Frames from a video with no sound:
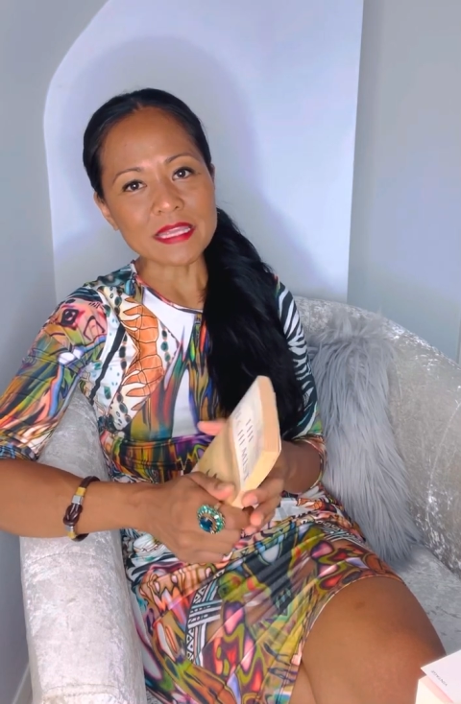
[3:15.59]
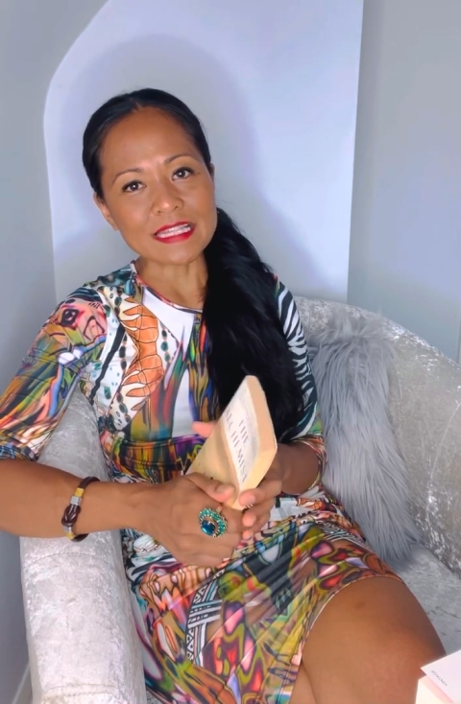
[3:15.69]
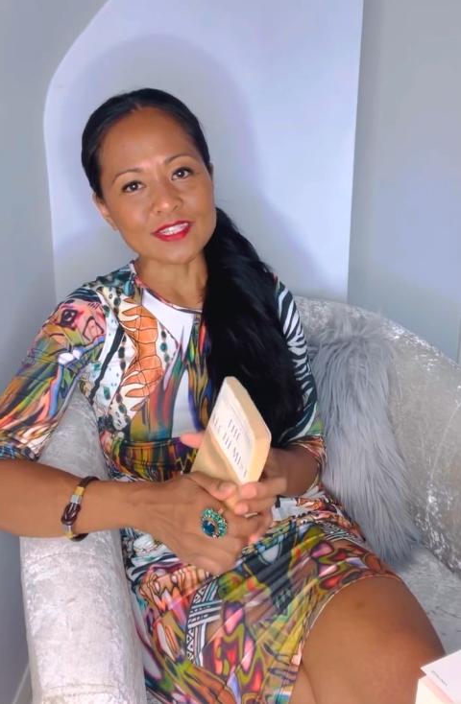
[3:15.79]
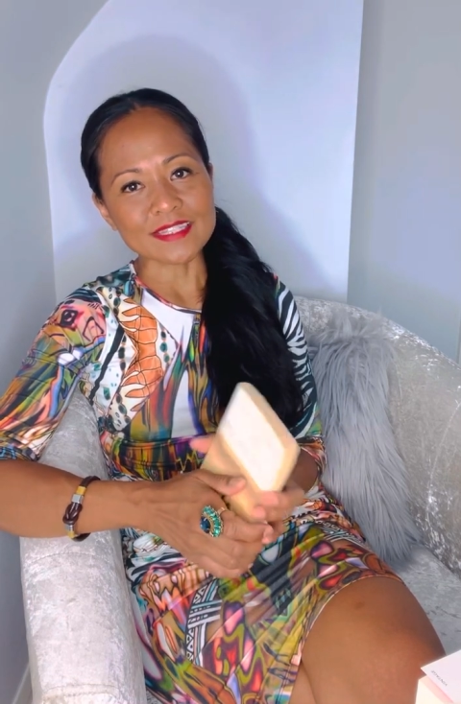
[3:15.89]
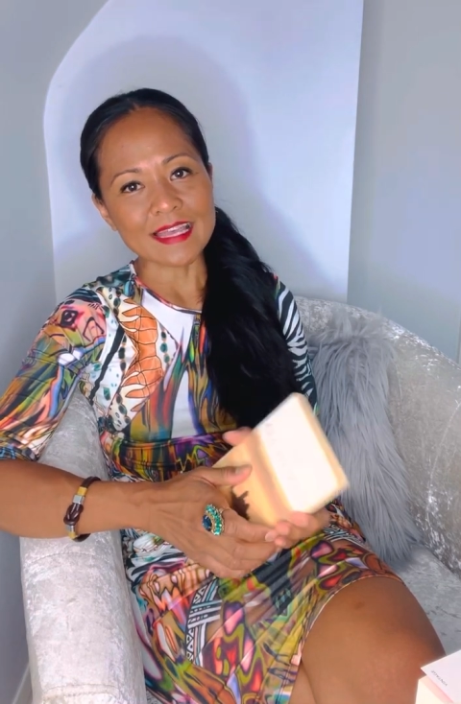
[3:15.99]
it
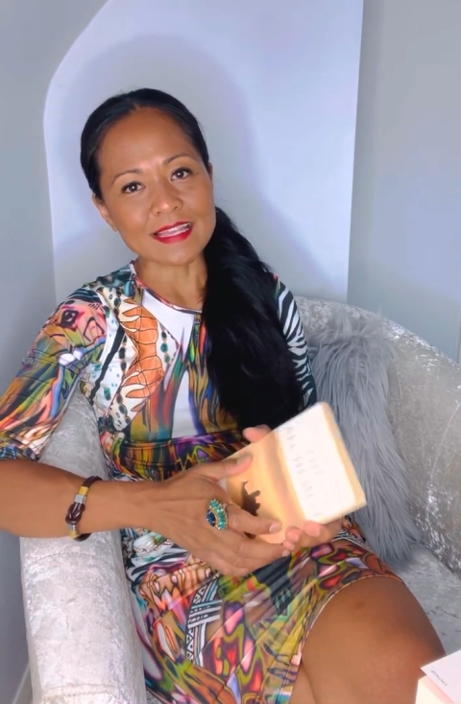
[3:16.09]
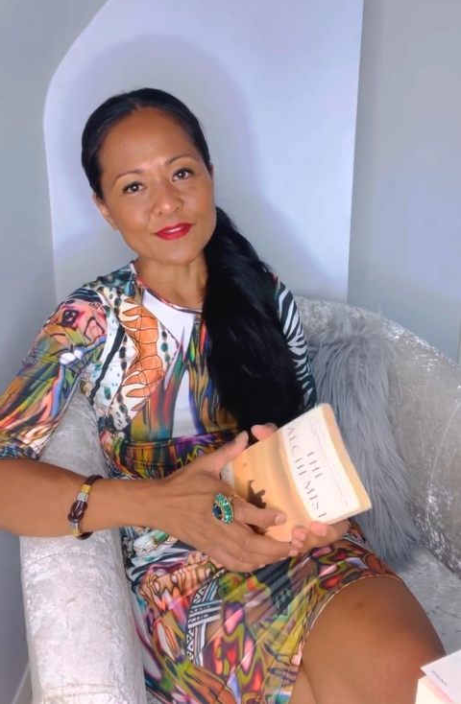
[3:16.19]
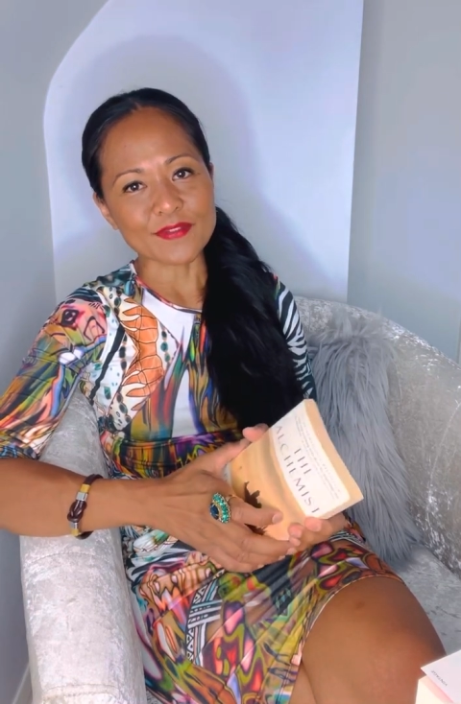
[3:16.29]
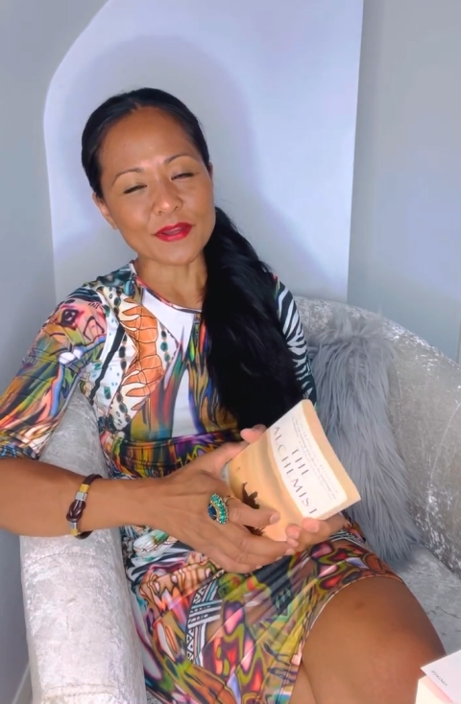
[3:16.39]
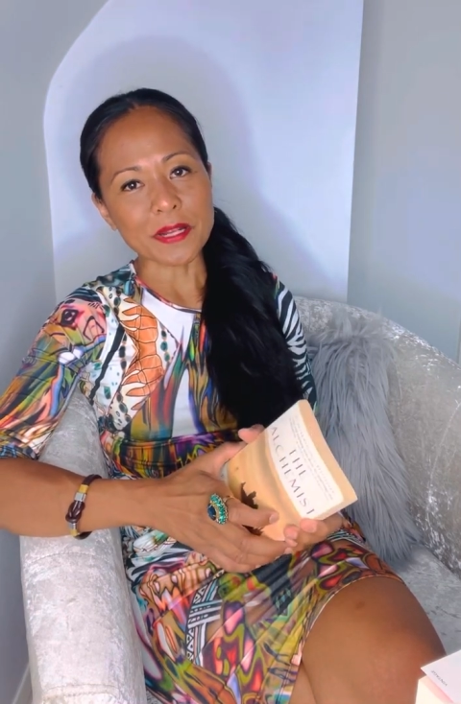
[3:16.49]
just has a
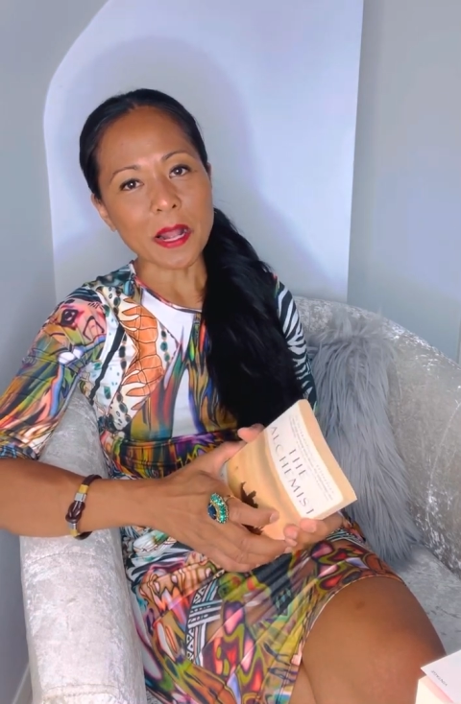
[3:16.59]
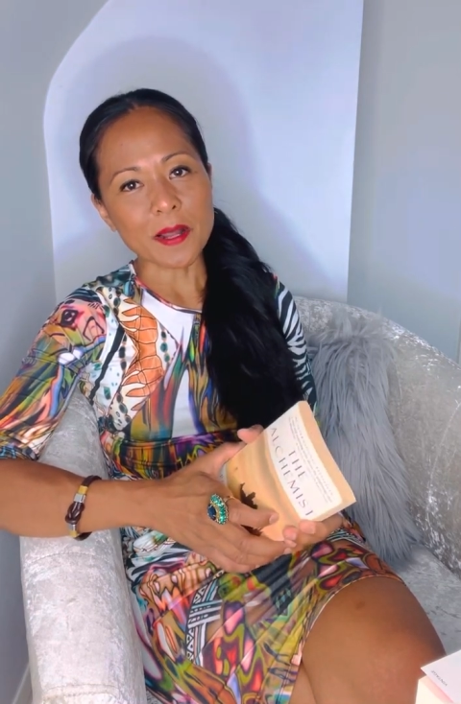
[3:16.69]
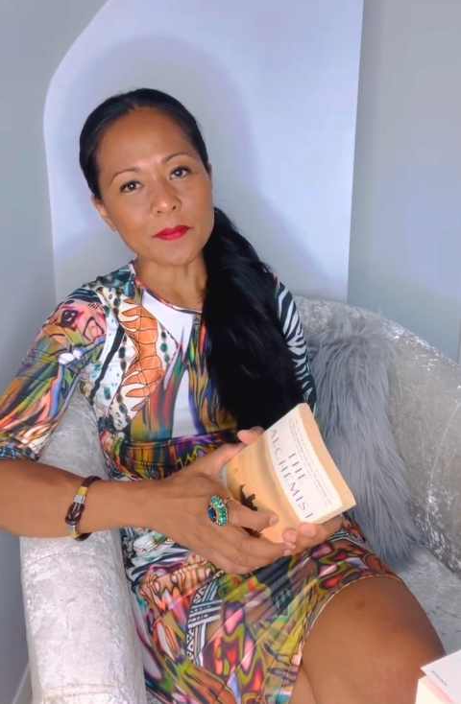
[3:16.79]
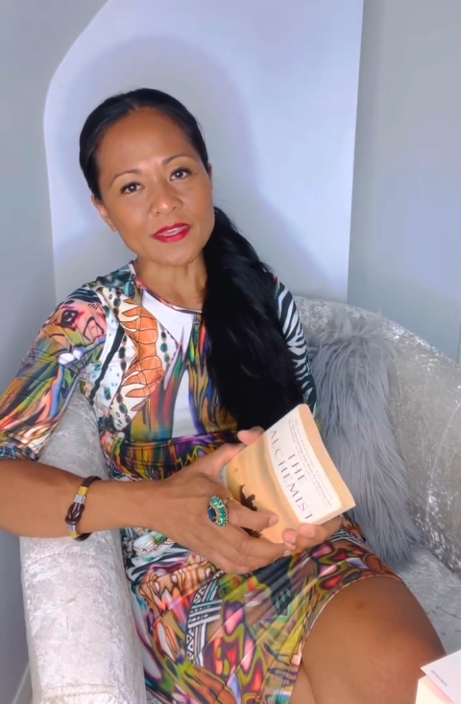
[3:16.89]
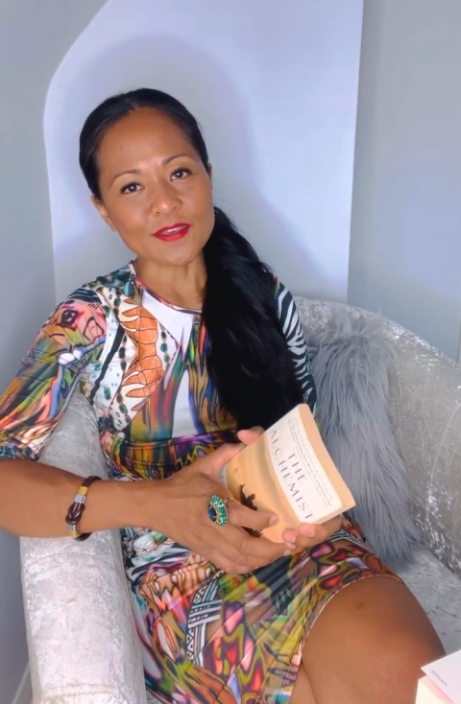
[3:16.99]
very
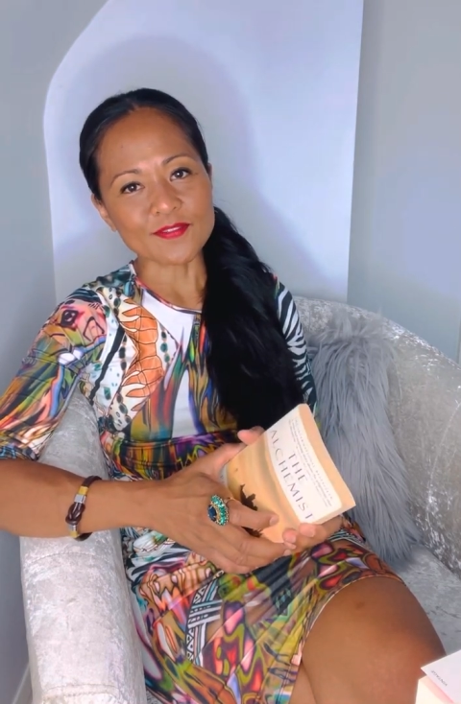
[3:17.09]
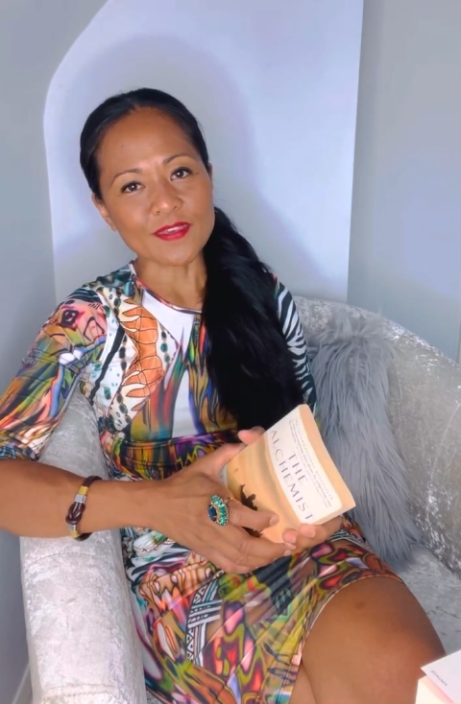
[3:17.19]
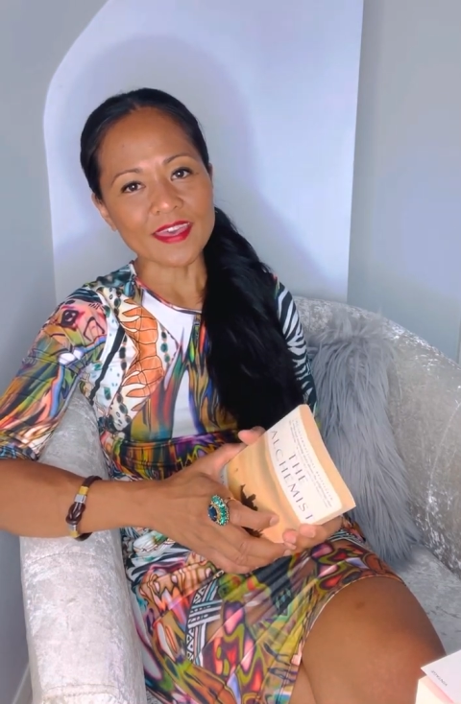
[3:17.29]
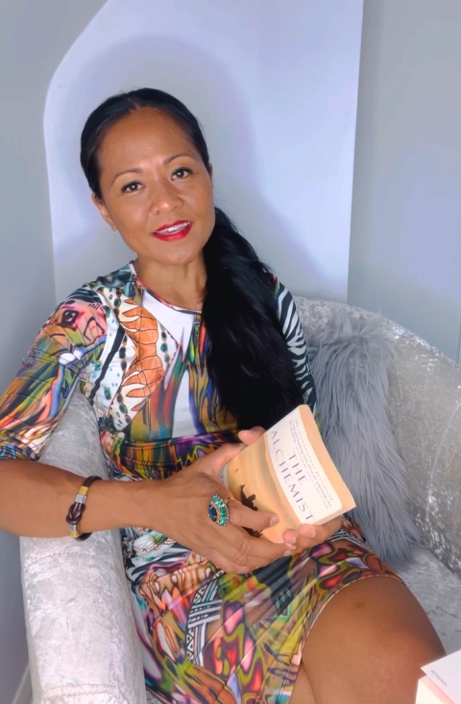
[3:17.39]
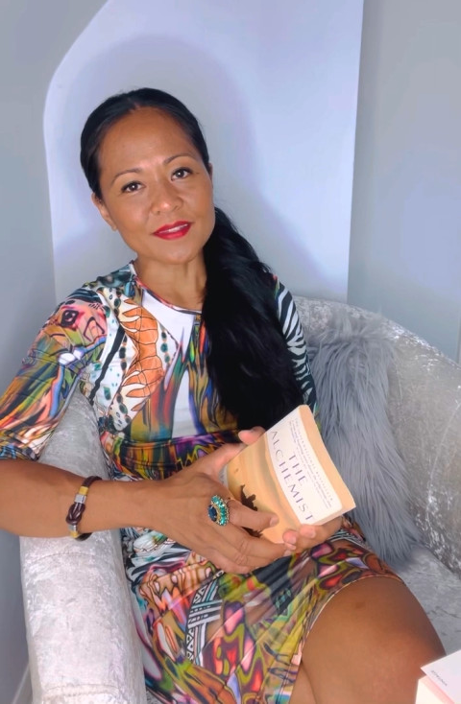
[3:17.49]
calming effect,